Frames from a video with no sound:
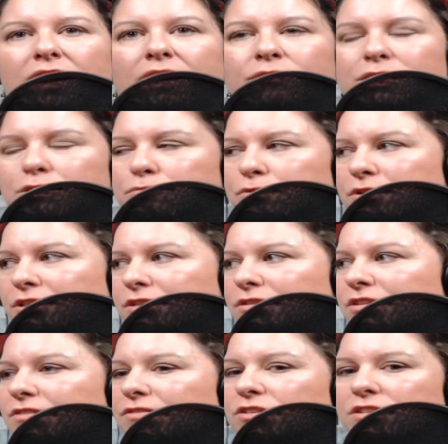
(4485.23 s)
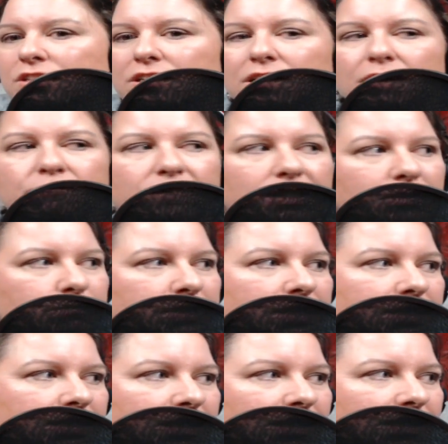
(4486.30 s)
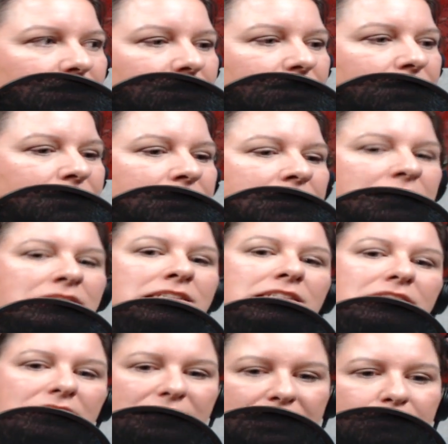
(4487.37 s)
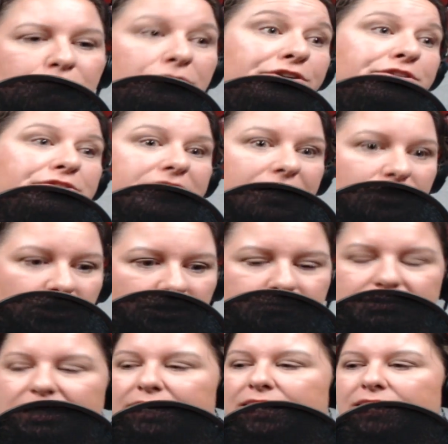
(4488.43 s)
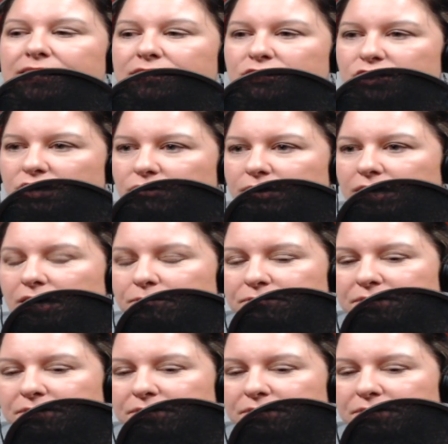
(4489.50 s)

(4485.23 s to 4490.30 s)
I went to Purdue University. I missed Big Ten. And Purdue's actually playing and showing up